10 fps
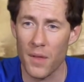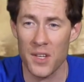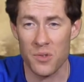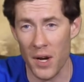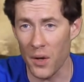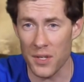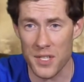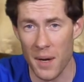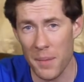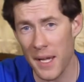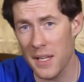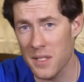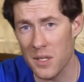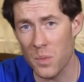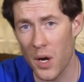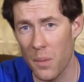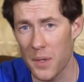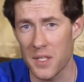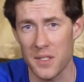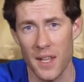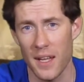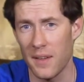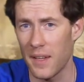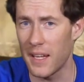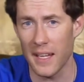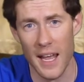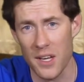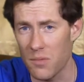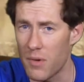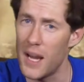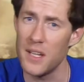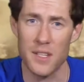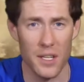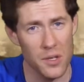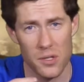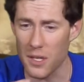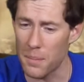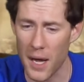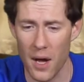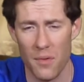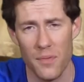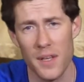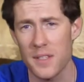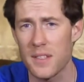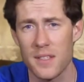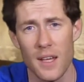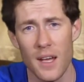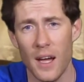It's great on the Terminators as well because they can get into range, they can use their power fists.